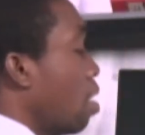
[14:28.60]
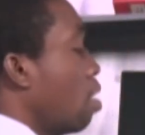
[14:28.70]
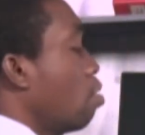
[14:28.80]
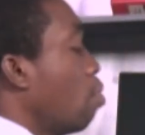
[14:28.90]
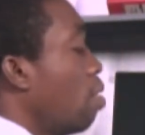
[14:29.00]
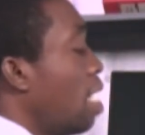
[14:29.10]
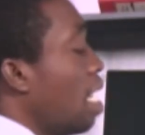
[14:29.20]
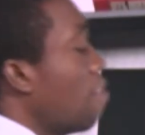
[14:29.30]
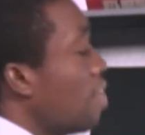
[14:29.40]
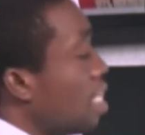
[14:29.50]
So the
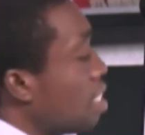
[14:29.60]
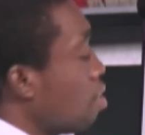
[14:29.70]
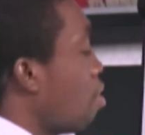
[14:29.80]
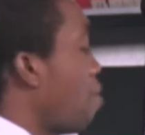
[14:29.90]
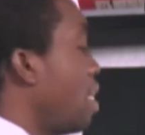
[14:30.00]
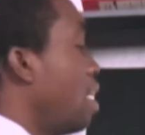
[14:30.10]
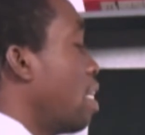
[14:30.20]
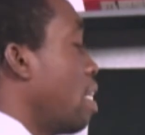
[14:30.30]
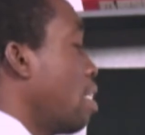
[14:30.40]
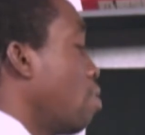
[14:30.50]
11 is already
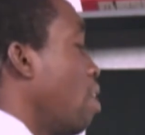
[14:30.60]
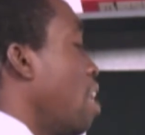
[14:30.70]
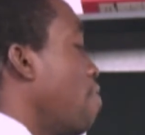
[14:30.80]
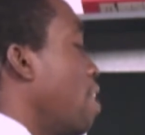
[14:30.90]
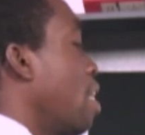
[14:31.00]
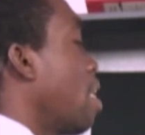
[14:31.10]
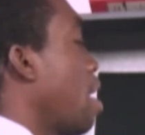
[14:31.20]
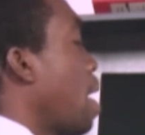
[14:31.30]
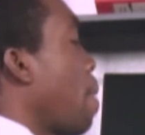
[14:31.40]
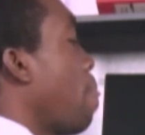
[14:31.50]
there. So 11
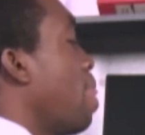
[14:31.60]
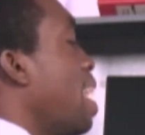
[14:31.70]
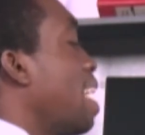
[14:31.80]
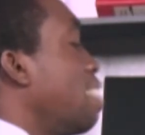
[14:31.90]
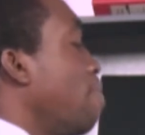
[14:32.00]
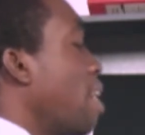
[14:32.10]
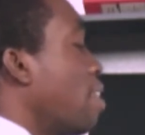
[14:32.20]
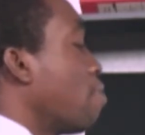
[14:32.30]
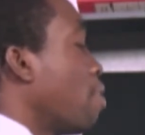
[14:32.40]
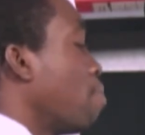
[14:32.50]
negative
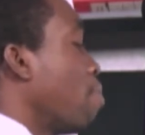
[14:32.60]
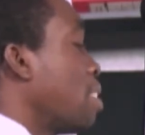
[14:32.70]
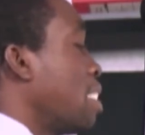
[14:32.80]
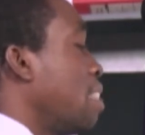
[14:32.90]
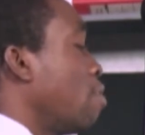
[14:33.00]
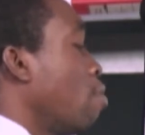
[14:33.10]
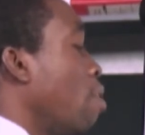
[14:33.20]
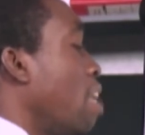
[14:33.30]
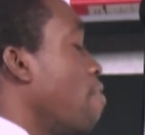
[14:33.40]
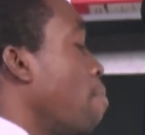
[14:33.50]
becomes what? Positive. So
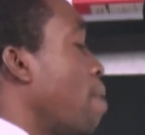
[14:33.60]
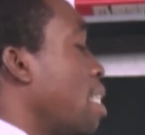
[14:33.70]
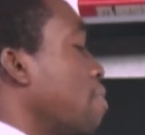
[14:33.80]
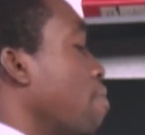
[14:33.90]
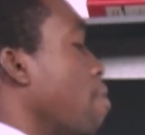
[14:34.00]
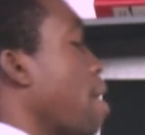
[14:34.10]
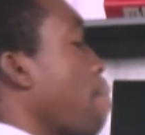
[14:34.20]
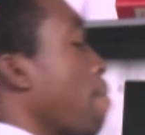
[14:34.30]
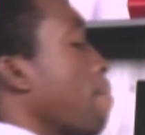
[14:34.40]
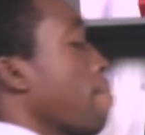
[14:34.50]
11 plus 4m.
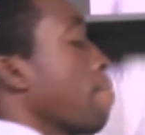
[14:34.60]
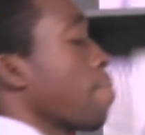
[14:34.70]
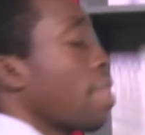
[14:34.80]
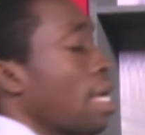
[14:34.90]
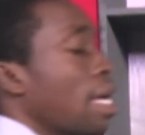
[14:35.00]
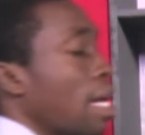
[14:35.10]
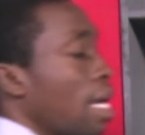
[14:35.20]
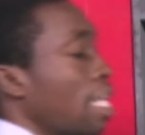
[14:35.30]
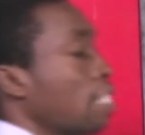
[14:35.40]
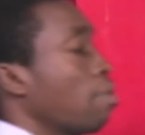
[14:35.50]

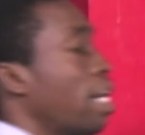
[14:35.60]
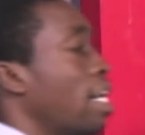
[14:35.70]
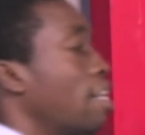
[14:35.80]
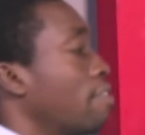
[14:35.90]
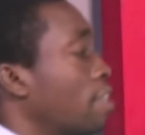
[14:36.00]
That's what I have.